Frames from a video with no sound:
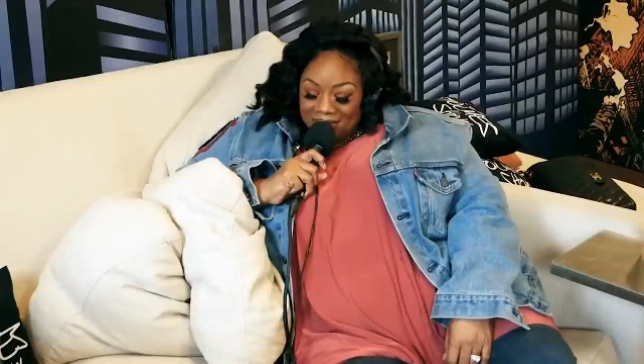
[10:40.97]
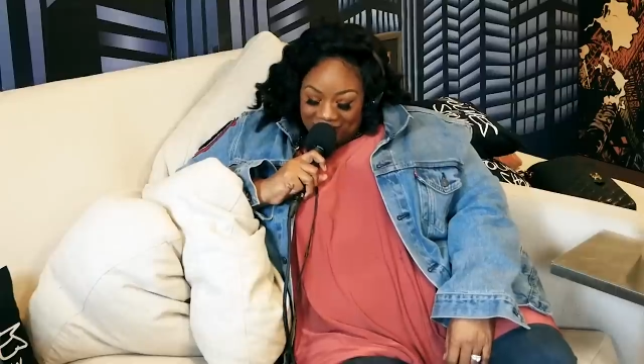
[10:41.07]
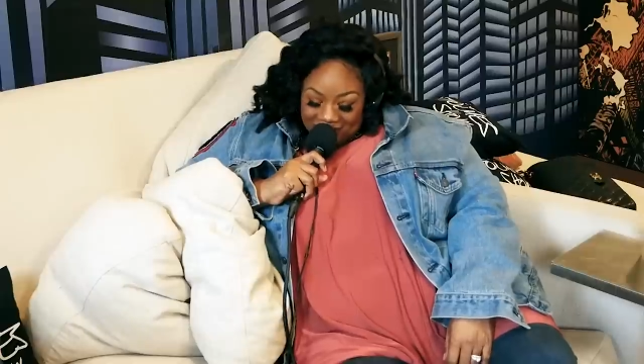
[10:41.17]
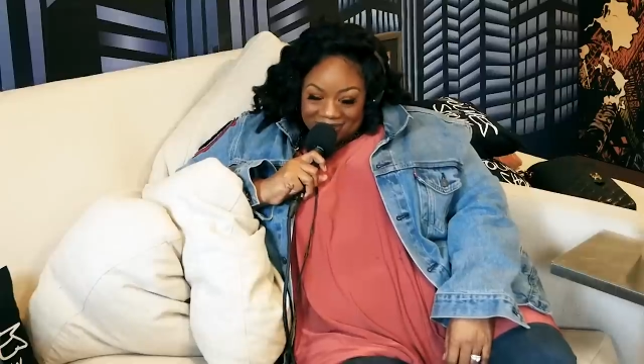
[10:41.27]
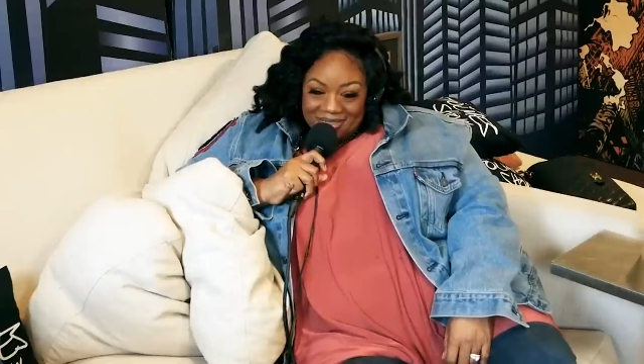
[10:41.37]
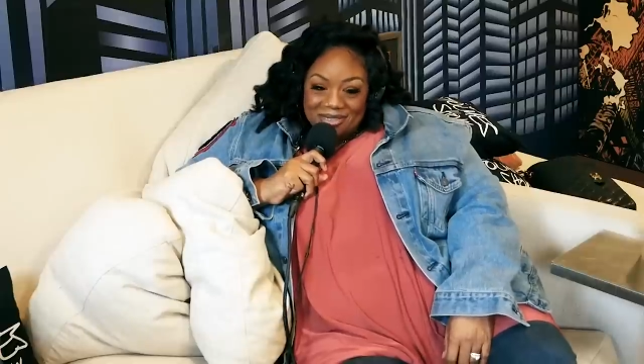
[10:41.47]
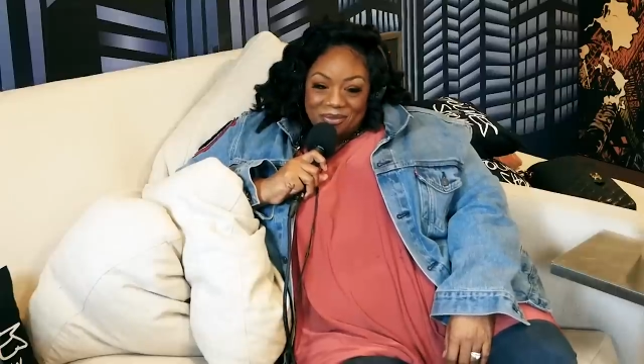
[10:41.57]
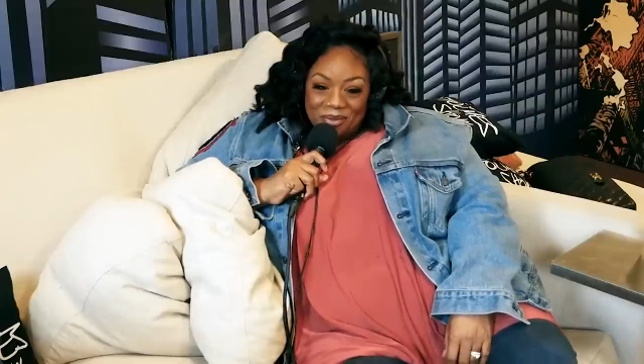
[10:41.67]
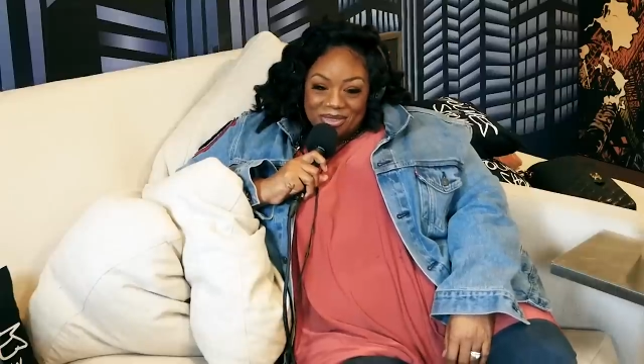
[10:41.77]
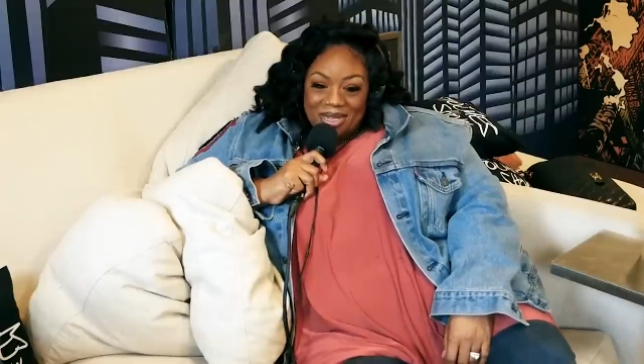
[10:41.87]
Yes, these are the
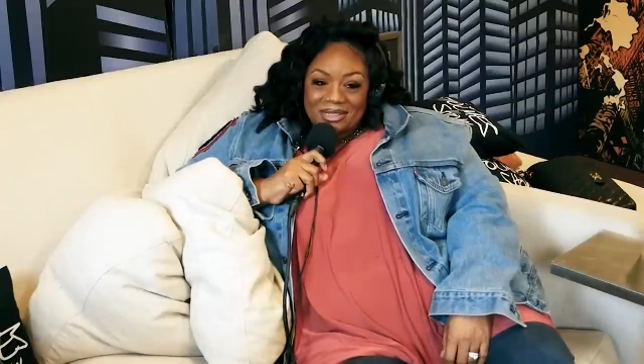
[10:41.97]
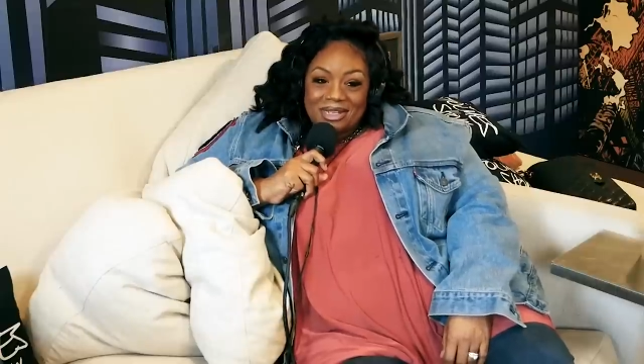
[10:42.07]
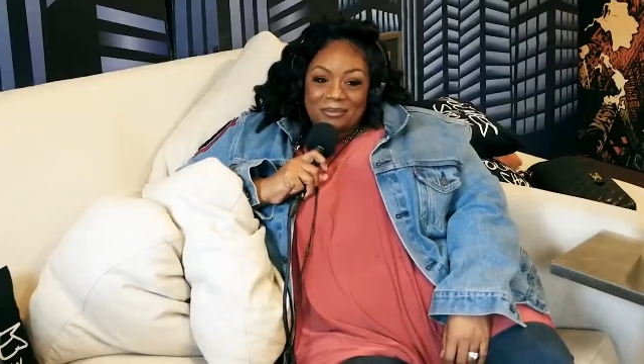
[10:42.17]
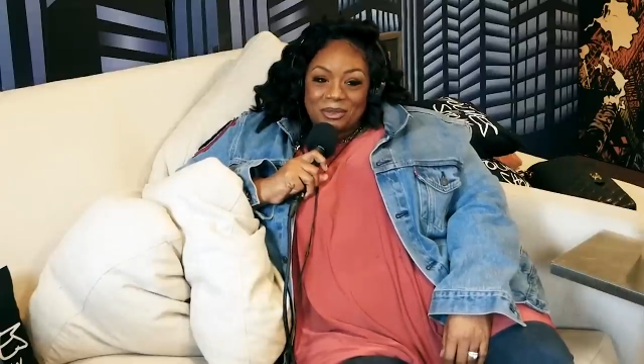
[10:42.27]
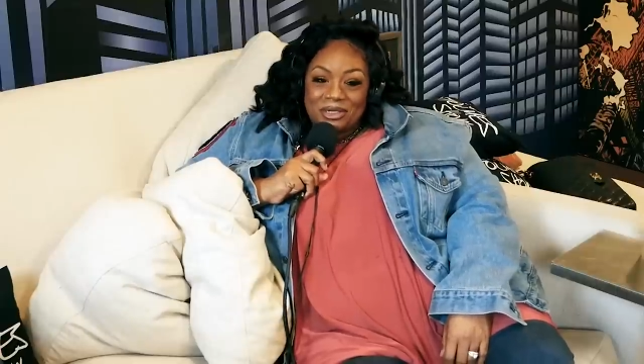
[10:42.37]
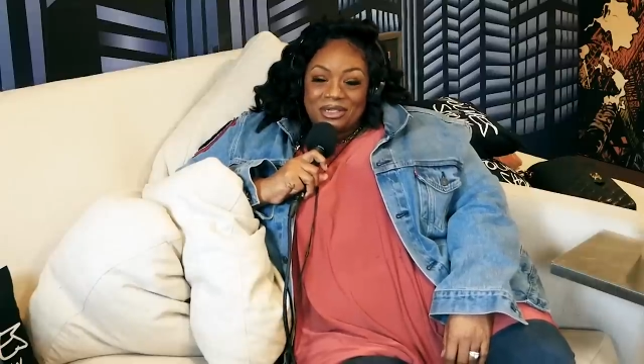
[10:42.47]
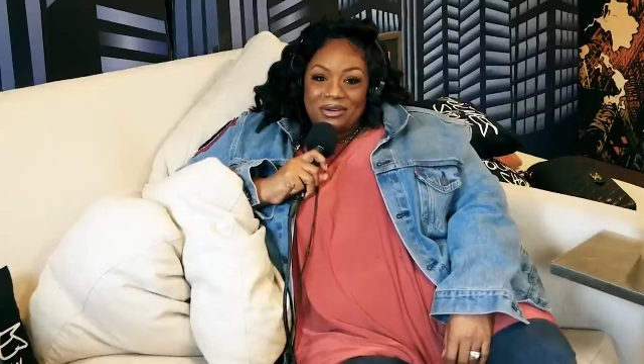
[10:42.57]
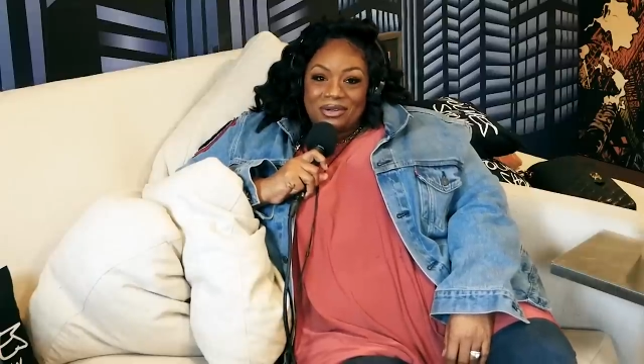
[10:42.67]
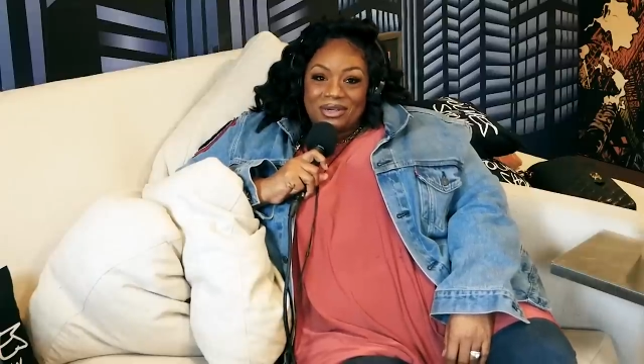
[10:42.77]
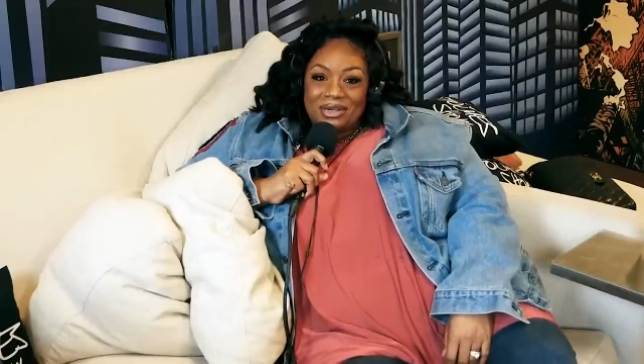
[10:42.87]
ones I adopted. From your the
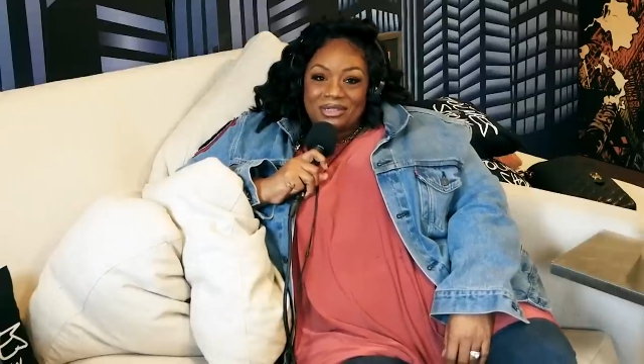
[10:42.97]
niece.